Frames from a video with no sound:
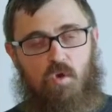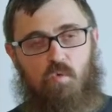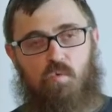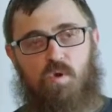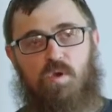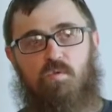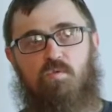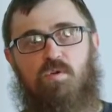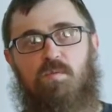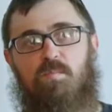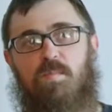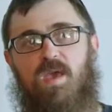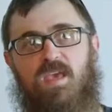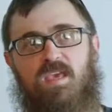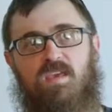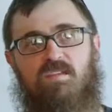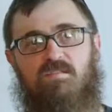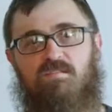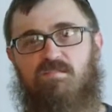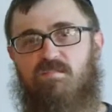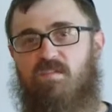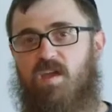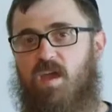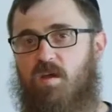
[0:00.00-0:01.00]
We would make
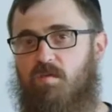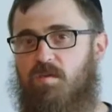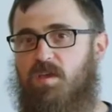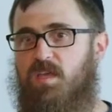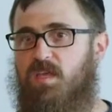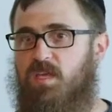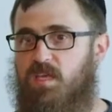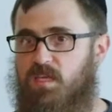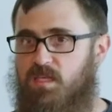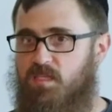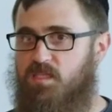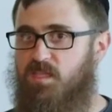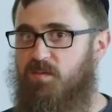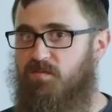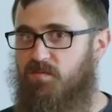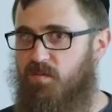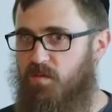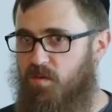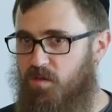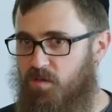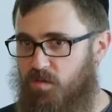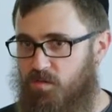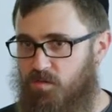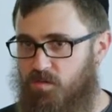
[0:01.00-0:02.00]
it very easy
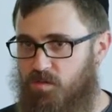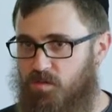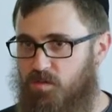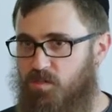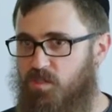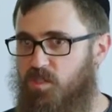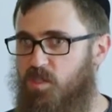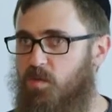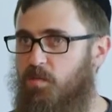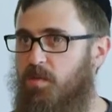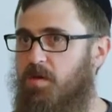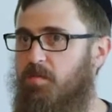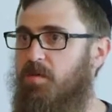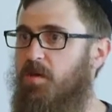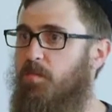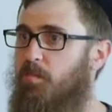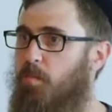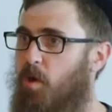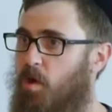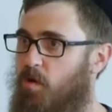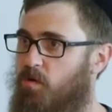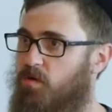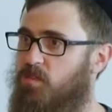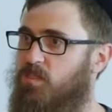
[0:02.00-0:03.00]
for users to be able to
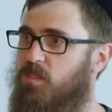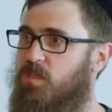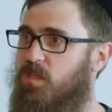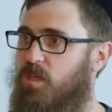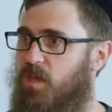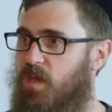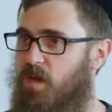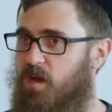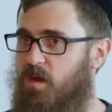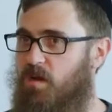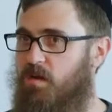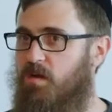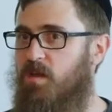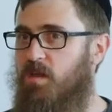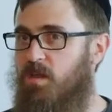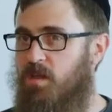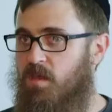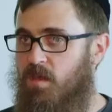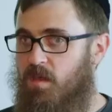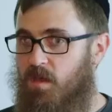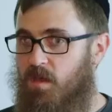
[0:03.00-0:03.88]
post their